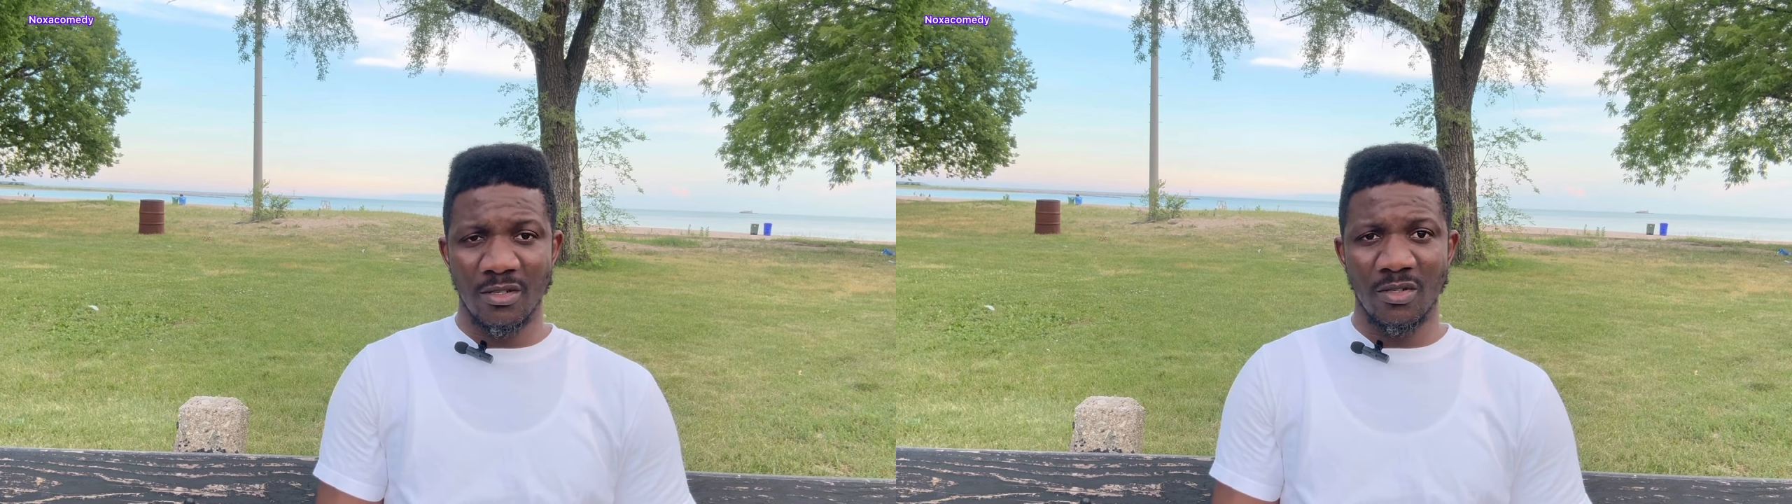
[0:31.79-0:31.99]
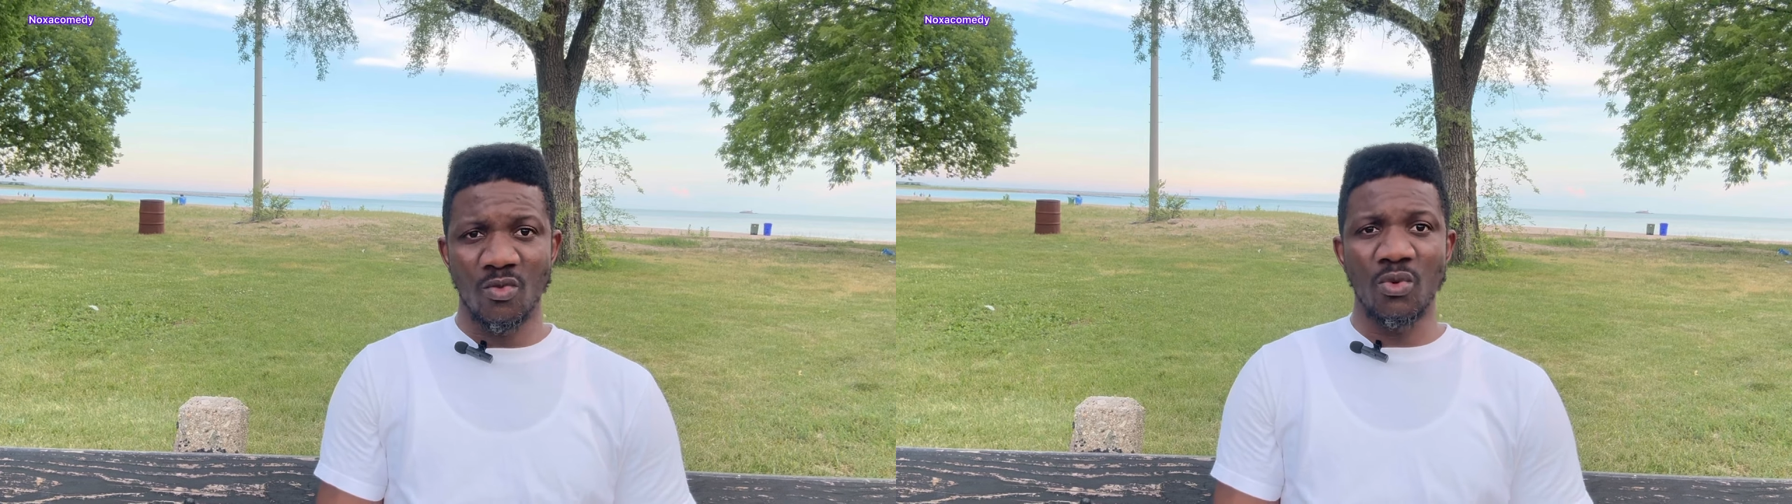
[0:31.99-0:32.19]

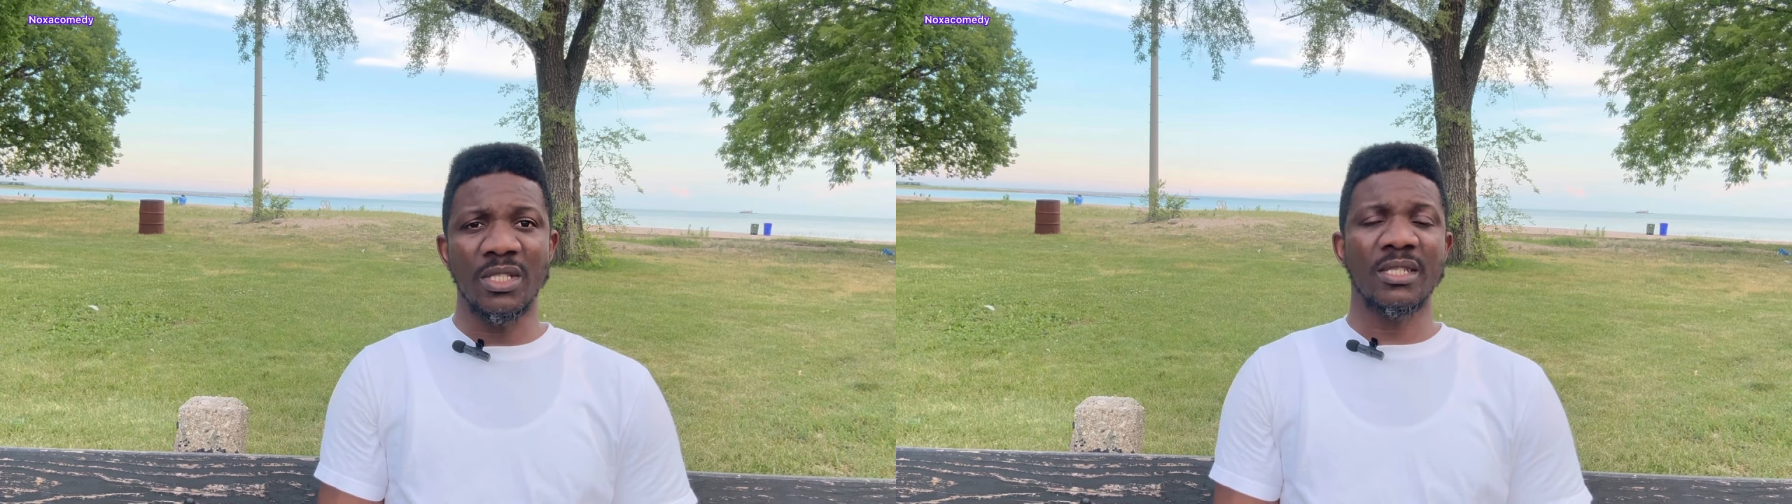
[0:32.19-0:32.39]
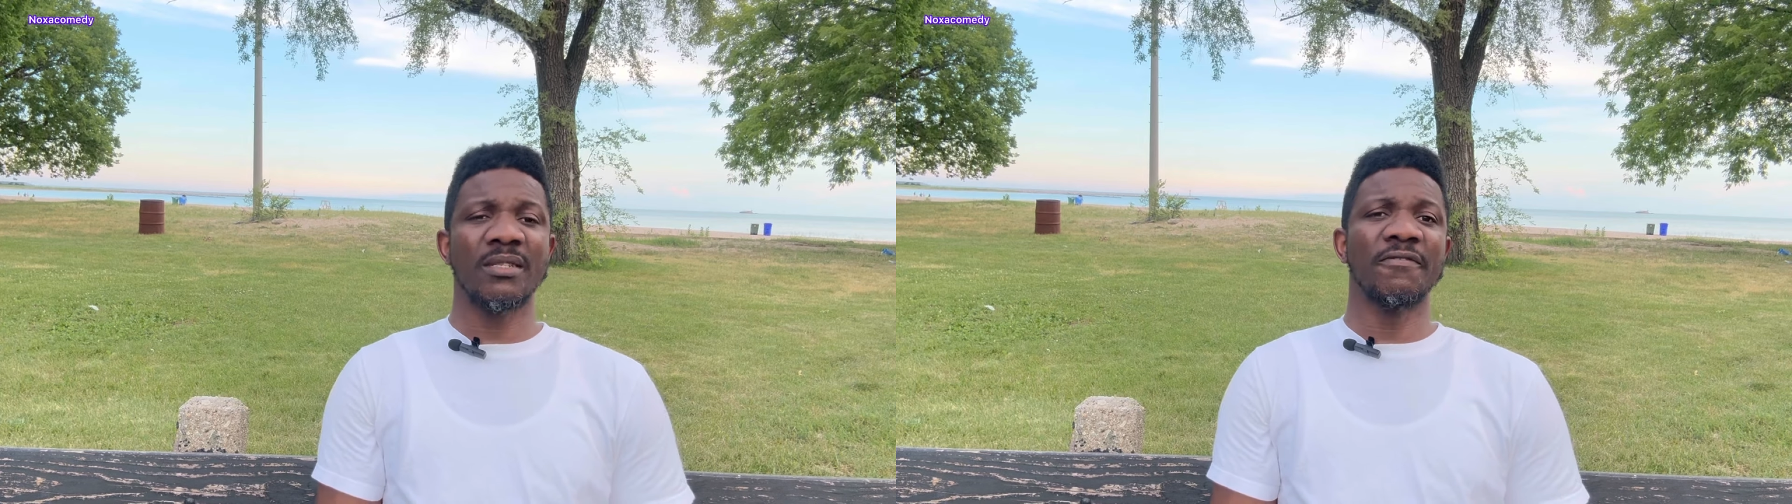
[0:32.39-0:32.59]
with
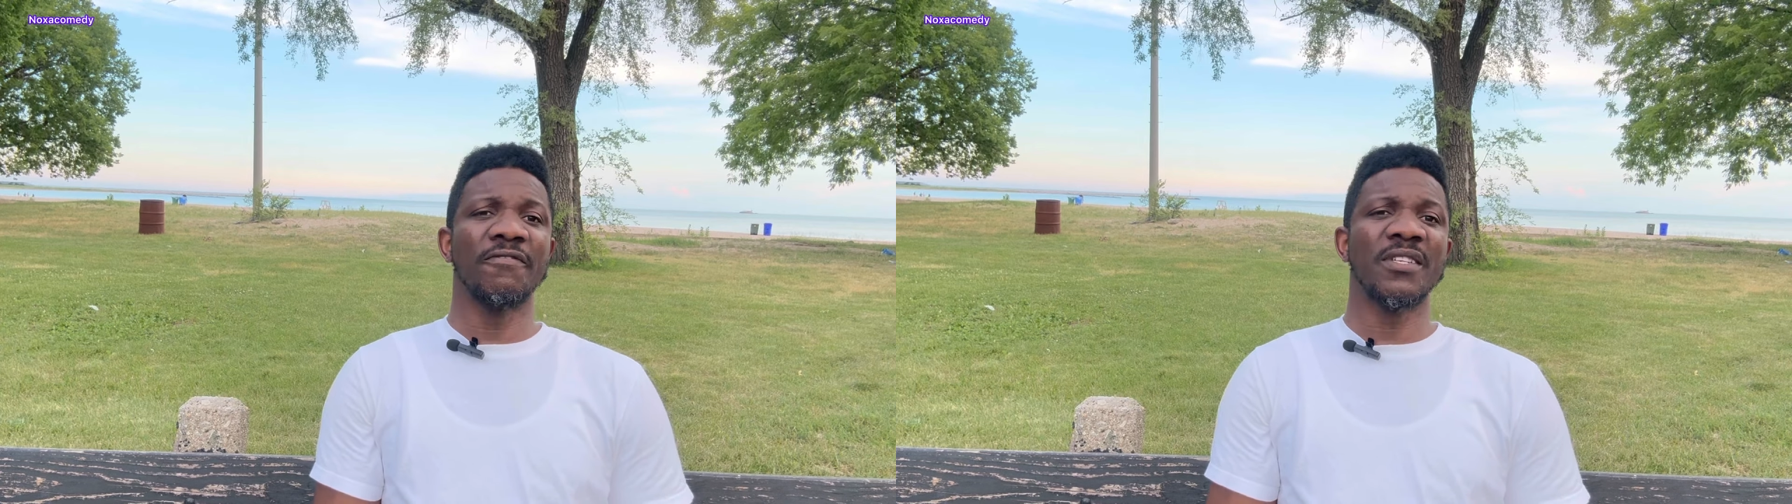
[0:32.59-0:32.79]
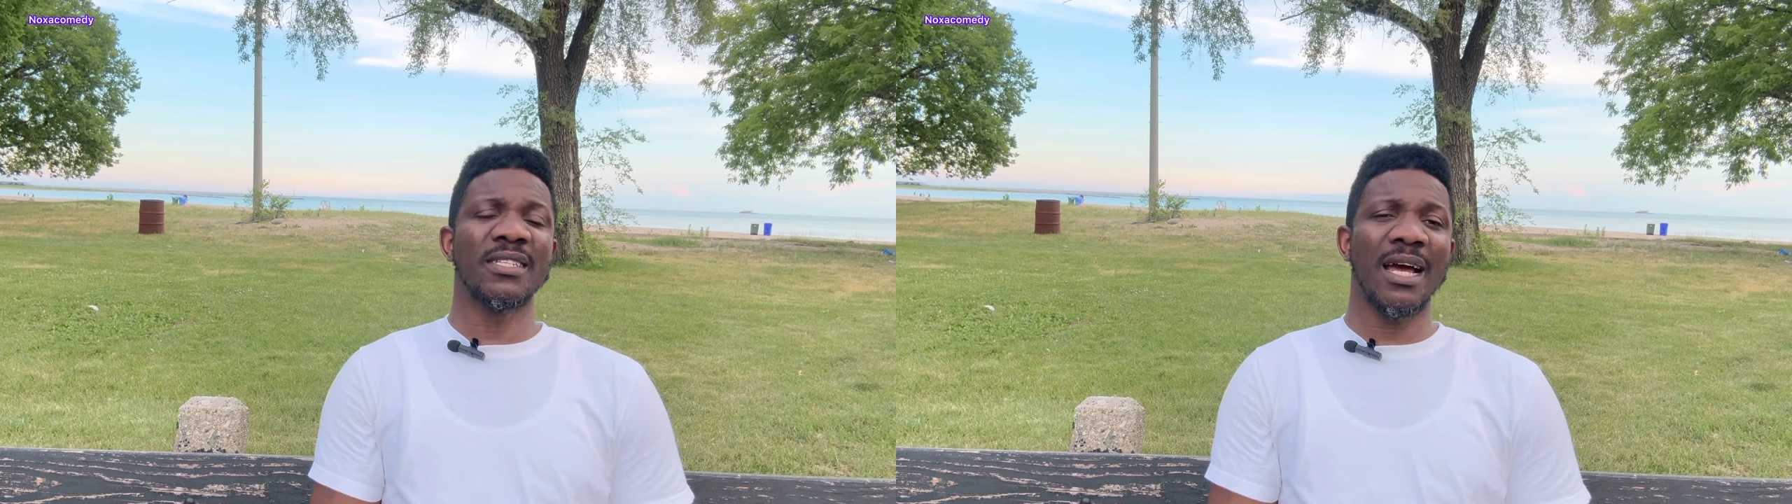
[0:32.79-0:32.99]

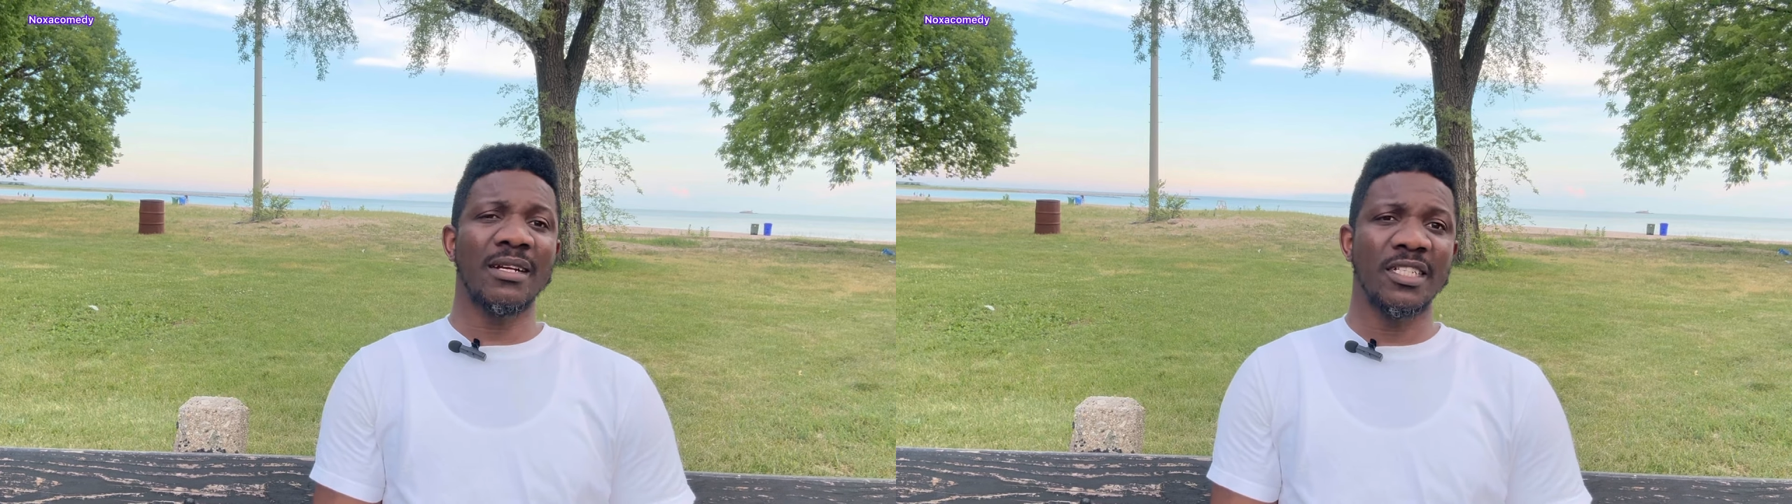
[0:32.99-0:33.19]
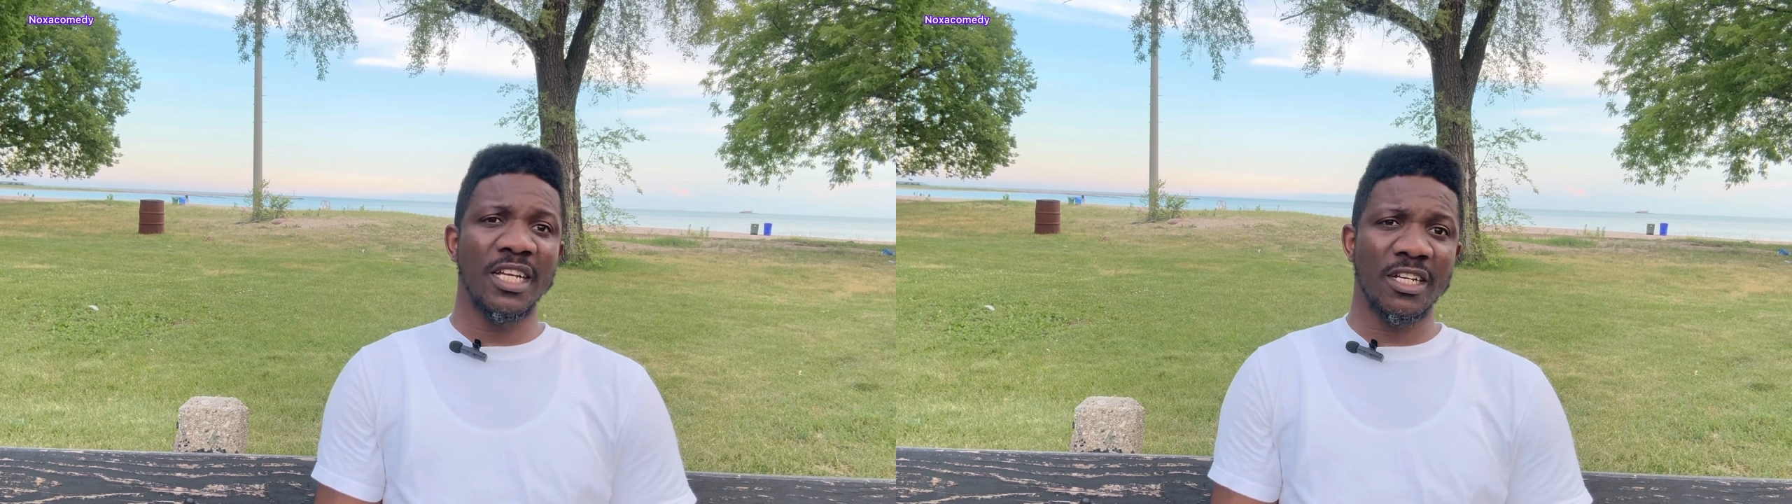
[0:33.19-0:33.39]
visa
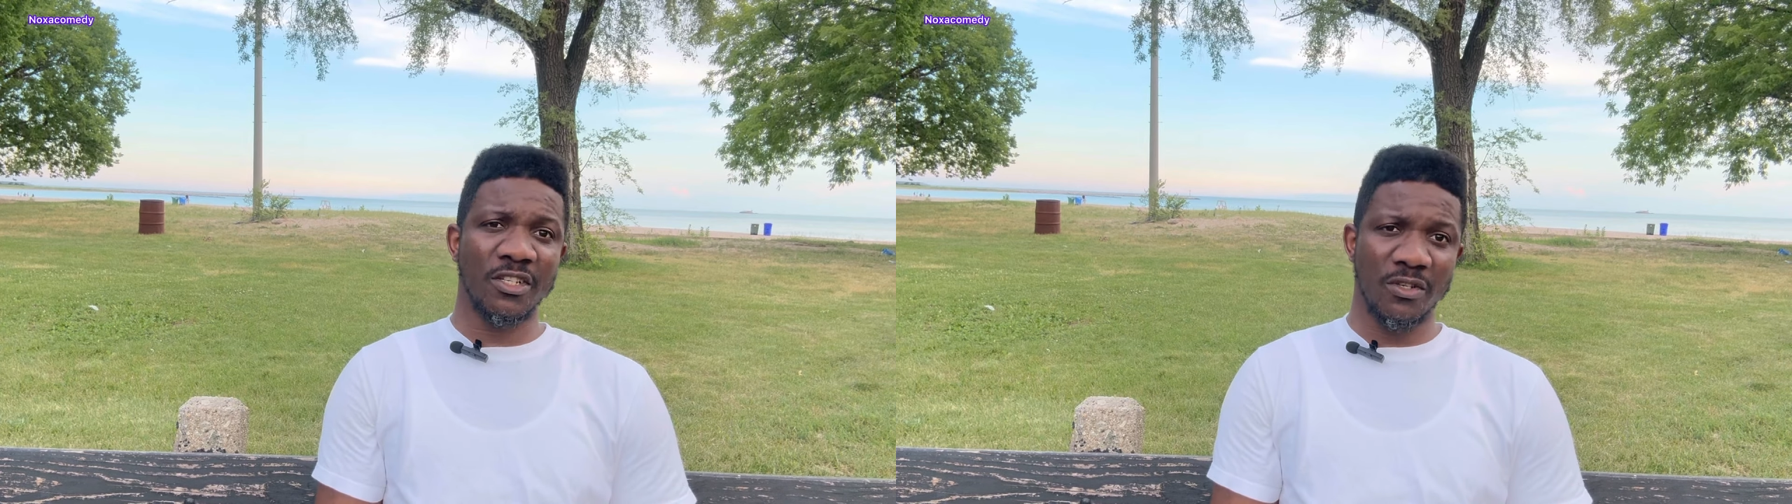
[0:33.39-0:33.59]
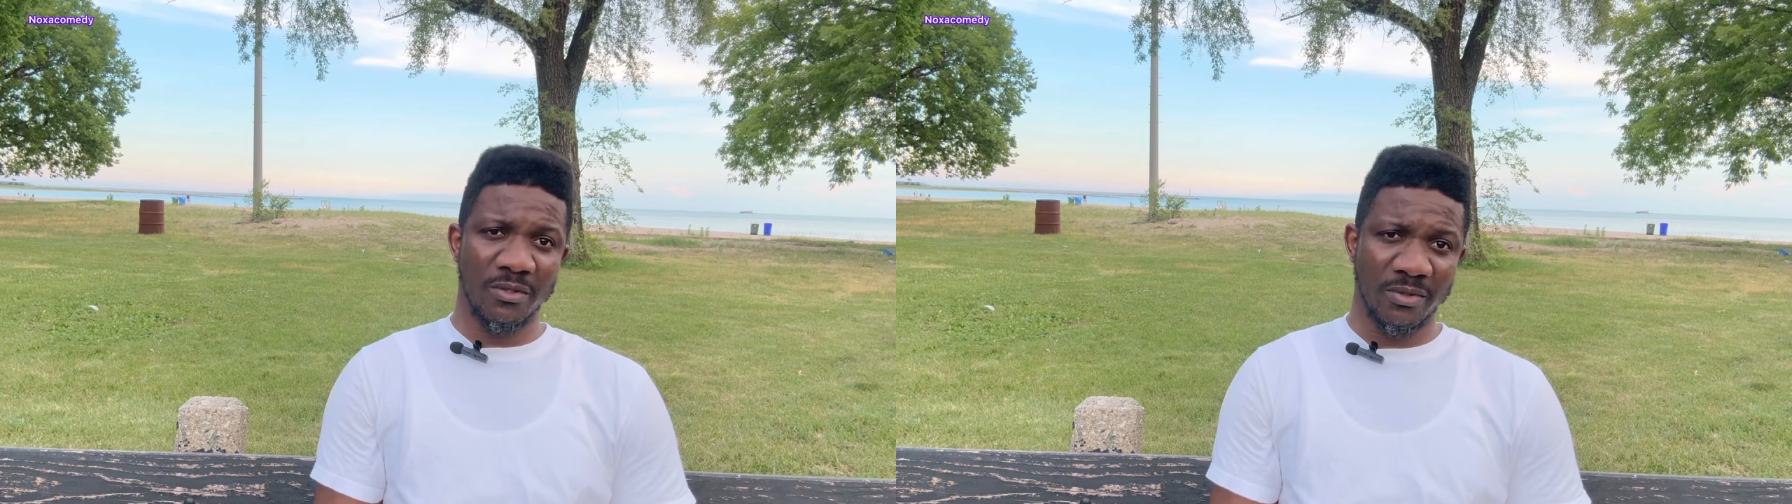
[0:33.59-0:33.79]
rejection.